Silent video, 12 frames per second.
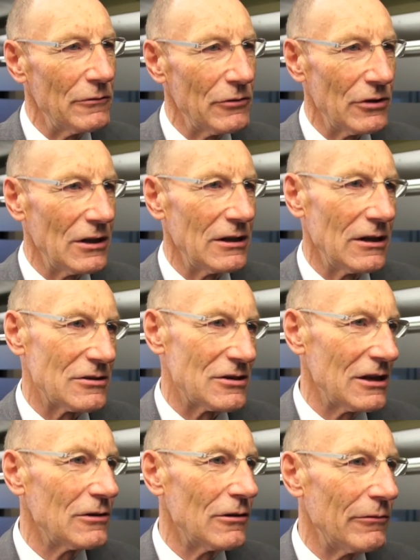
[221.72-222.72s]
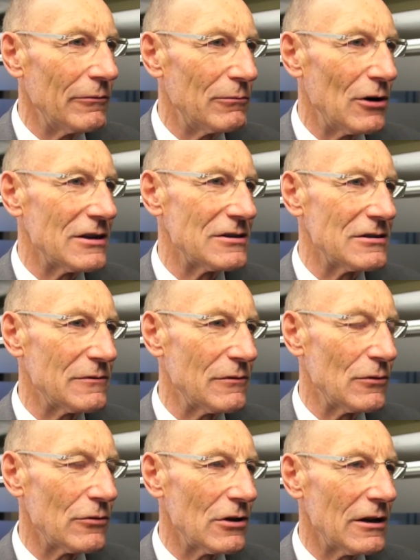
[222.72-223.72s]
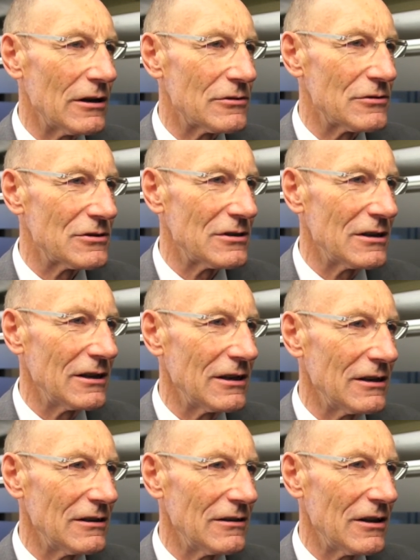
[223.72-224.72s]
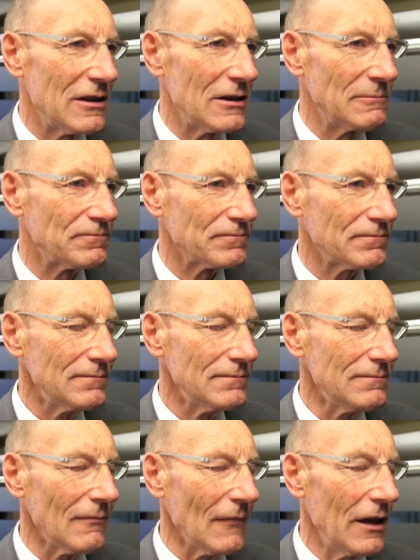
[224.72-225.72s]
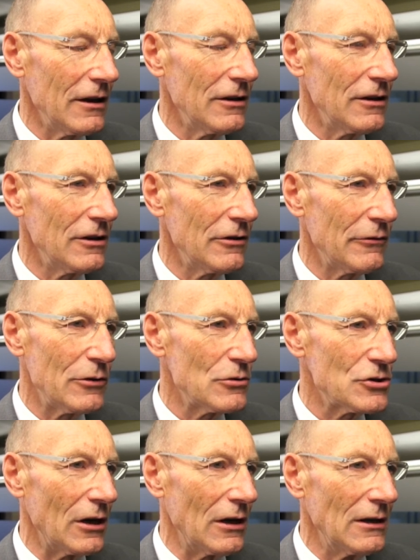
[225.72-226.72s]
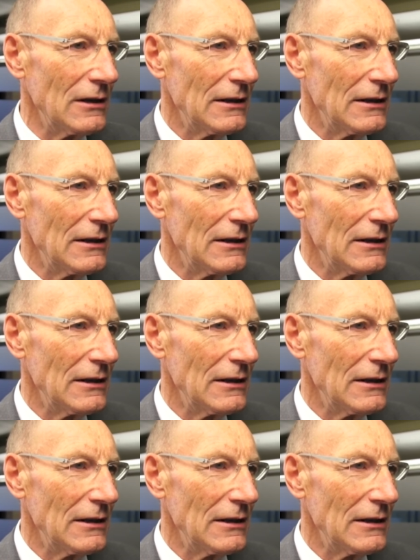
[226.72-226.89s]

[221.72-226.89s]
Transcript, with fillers: the take-off prices for the electricity in the future.